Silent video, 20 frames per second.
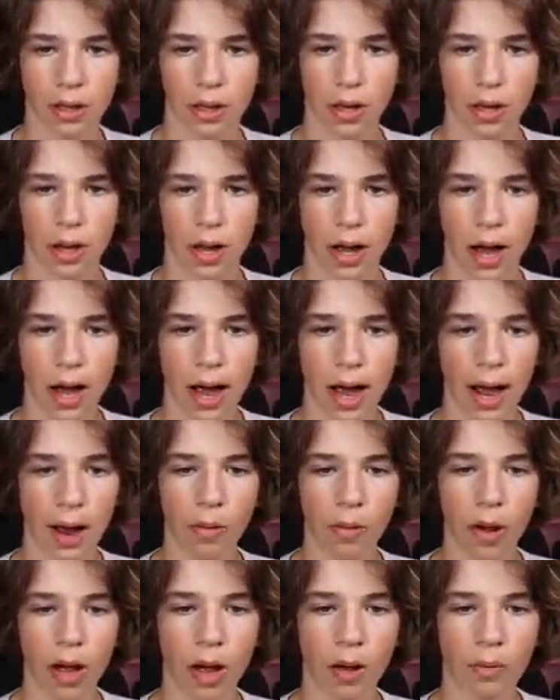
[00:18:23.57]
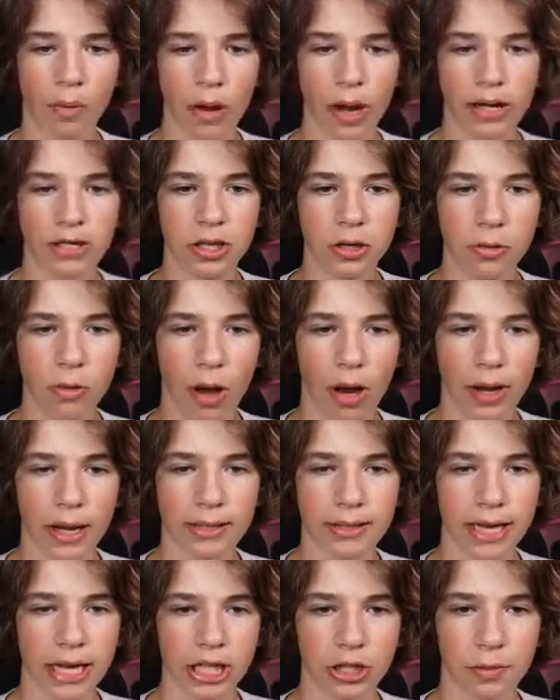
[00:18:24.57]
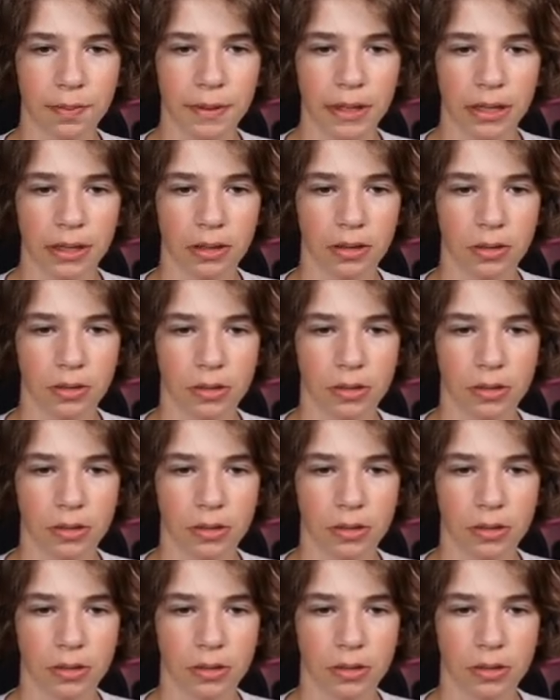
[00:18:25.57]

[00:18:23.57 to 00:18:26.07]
I. What I do want is HP, dude.